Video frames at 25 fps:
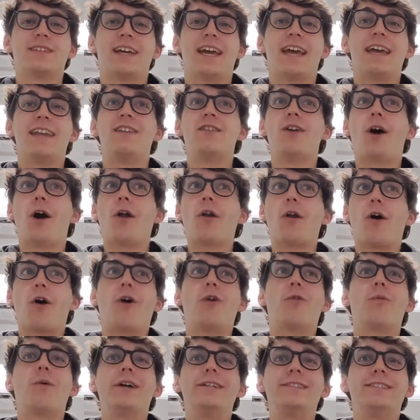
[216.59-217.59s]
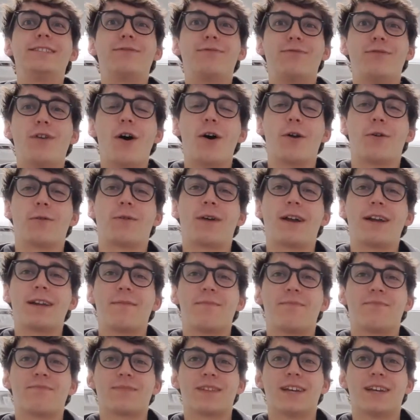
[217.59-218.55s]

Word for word: and not always fun right